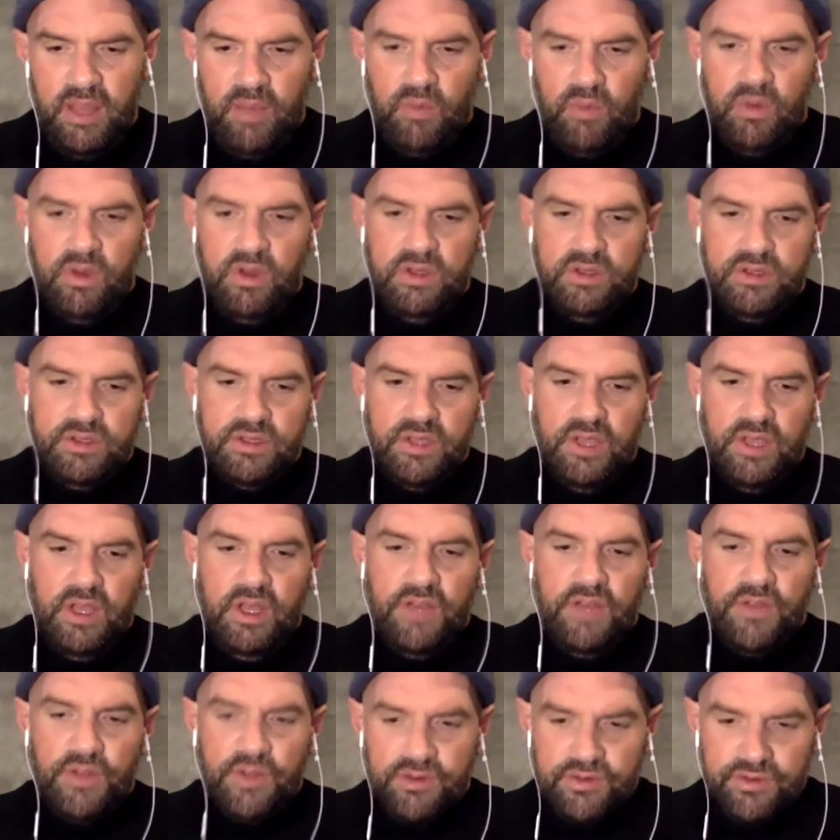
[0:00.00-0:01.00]
It was
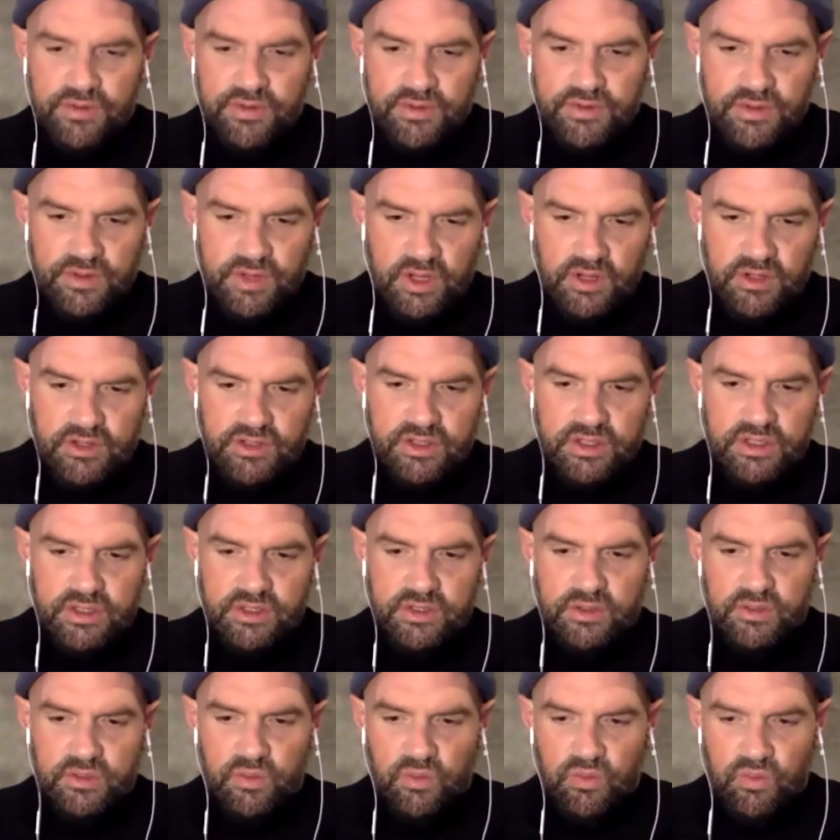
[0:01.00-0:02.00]
there's there's
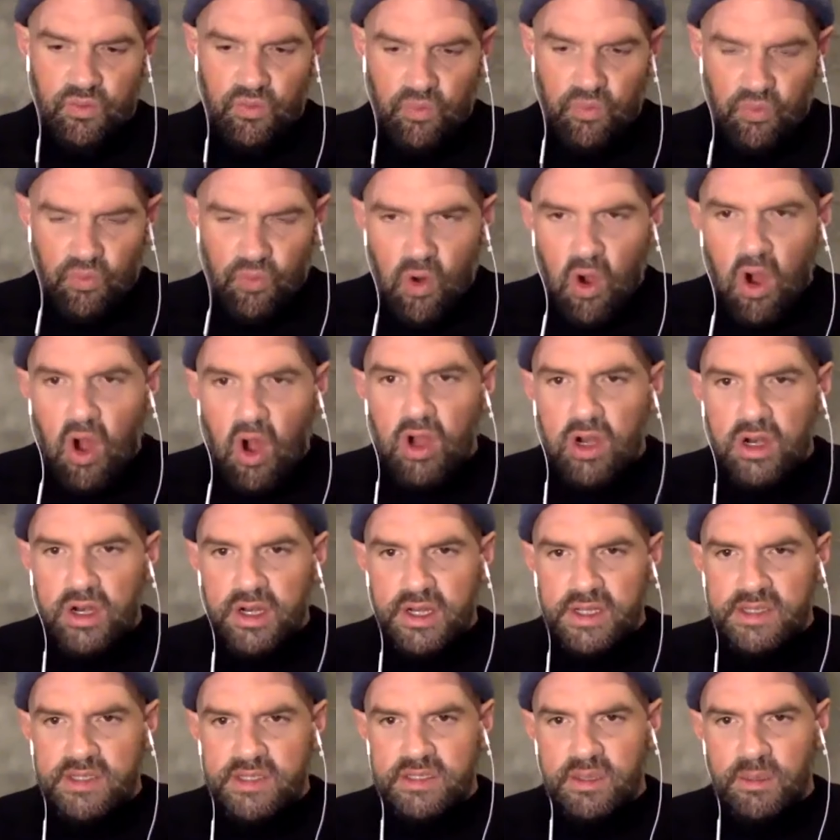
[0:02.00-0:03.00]
this
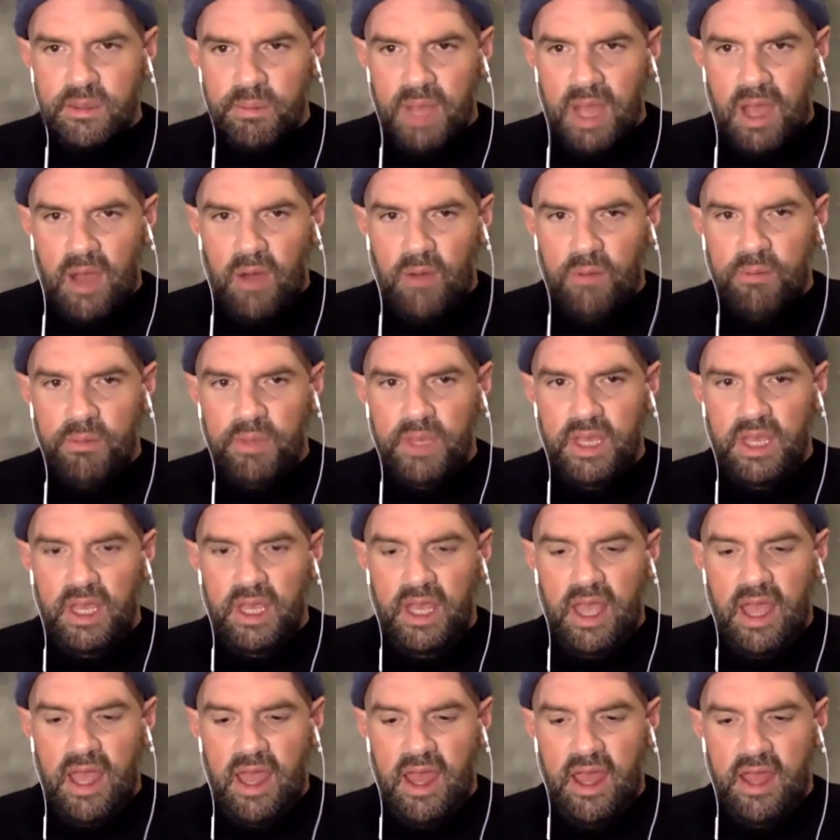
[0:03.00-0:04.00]
wrongness about
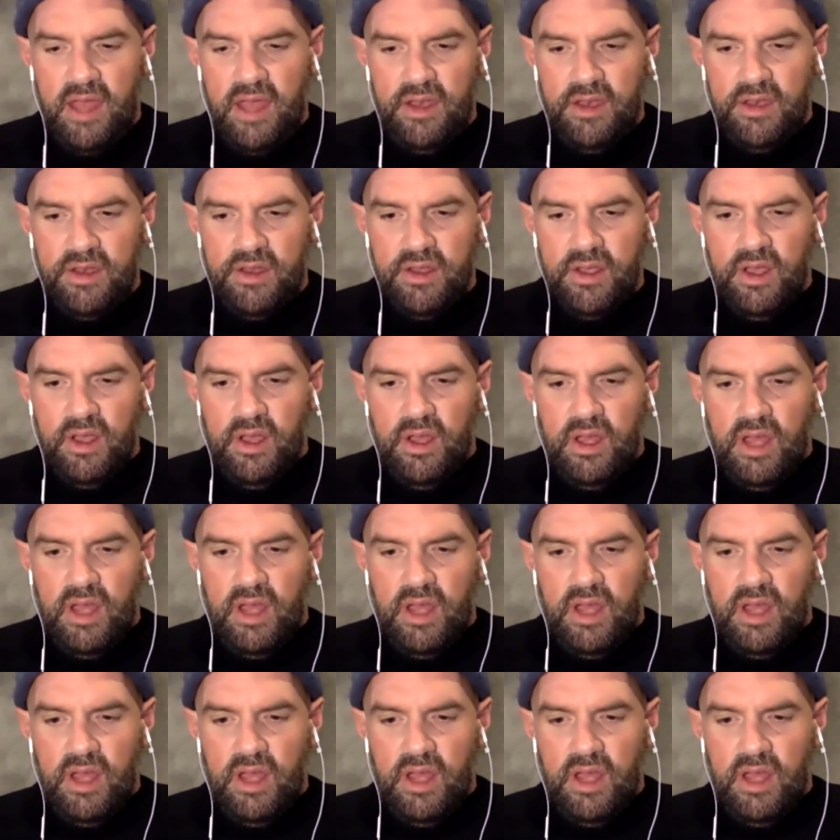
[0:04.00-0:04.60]
me, and